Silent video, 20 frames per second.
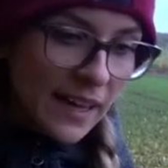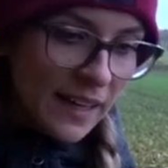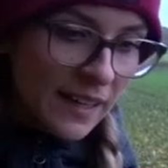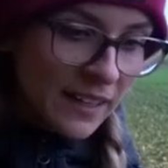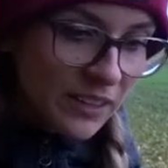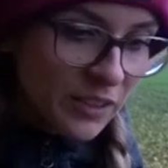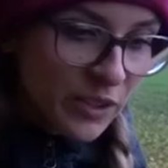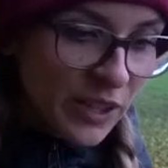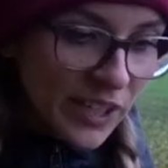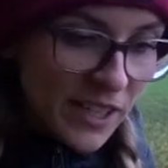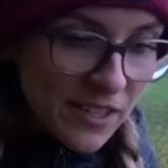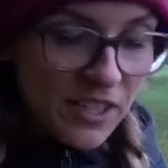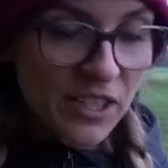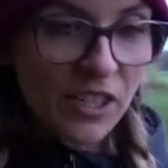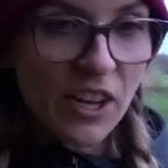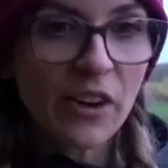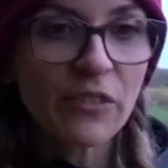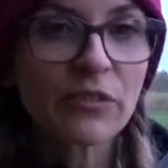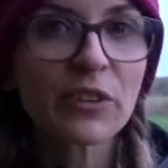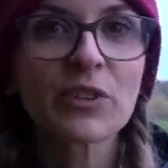and you can
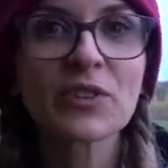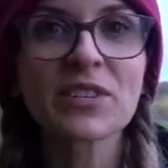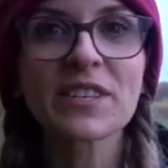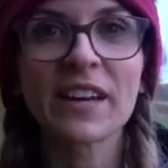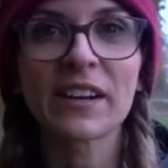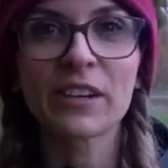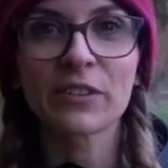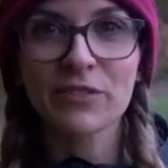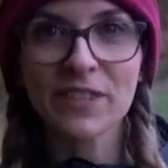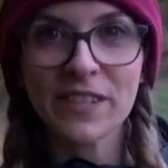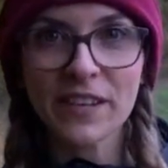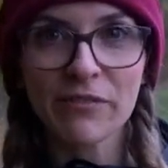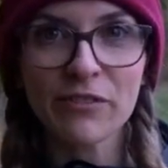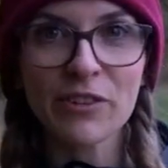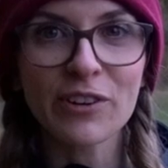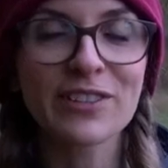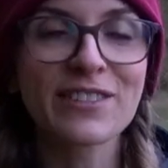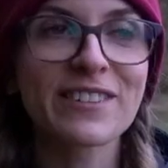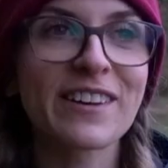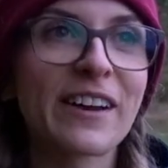serve yourself
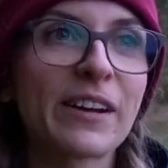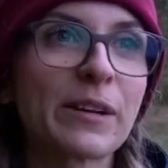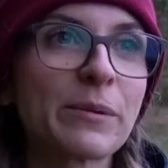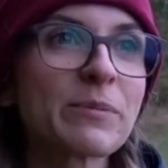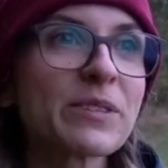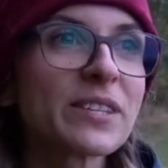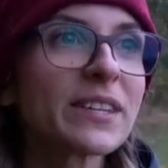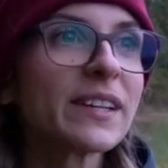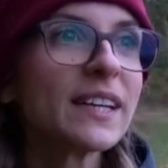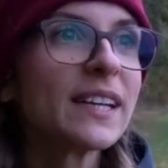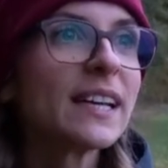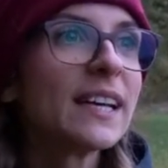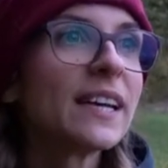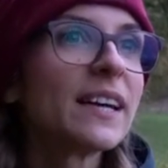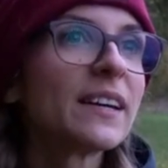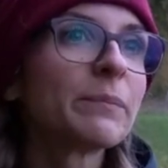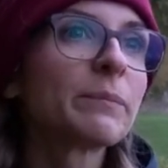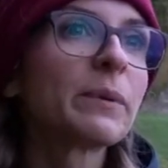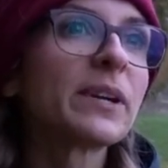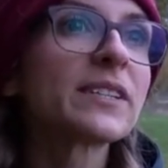several times,
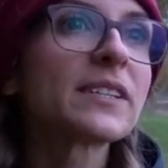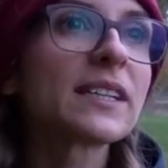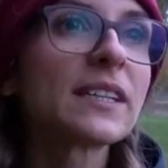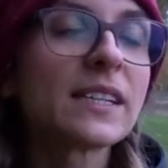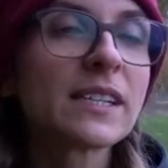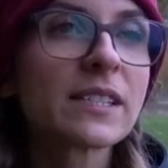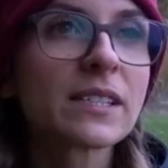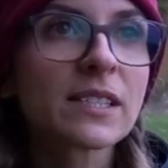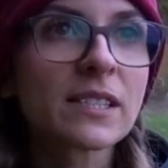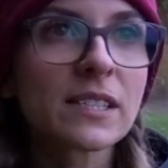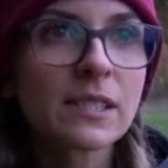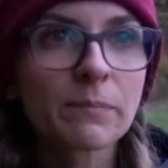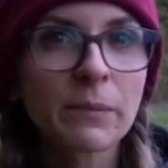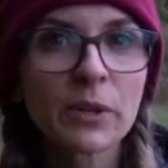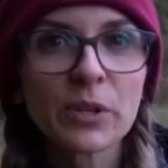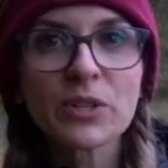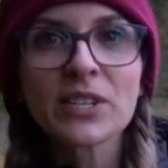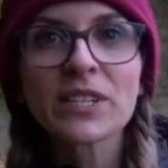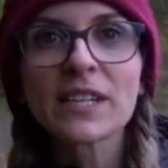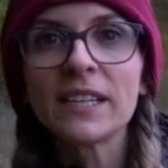but it's
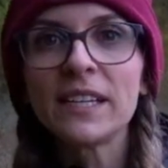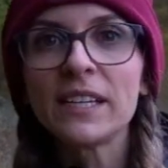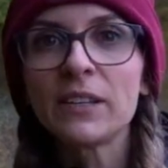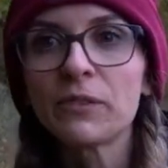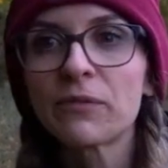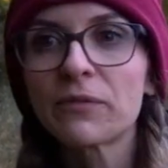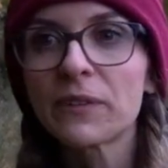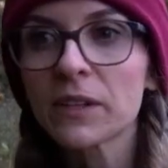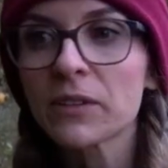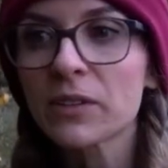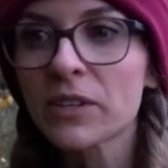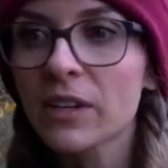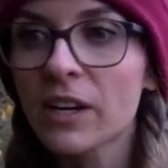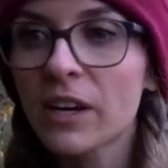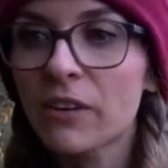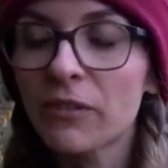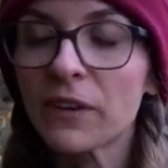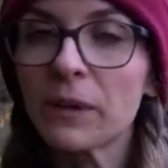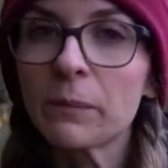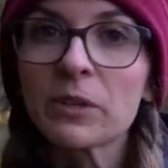mostly filter
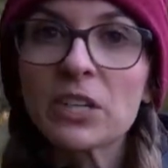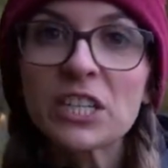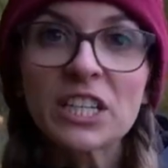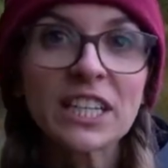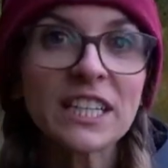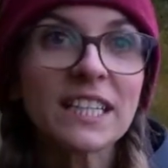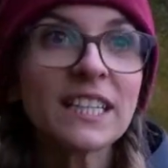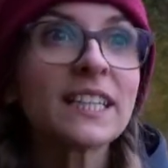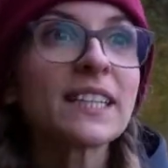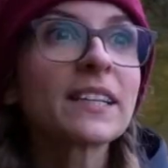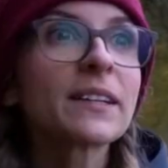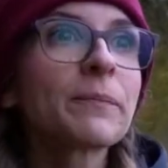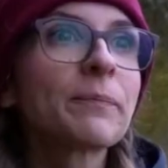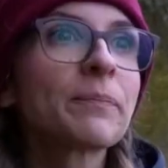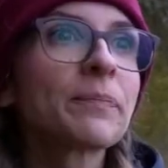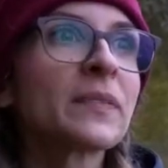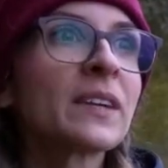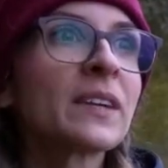coffee machine.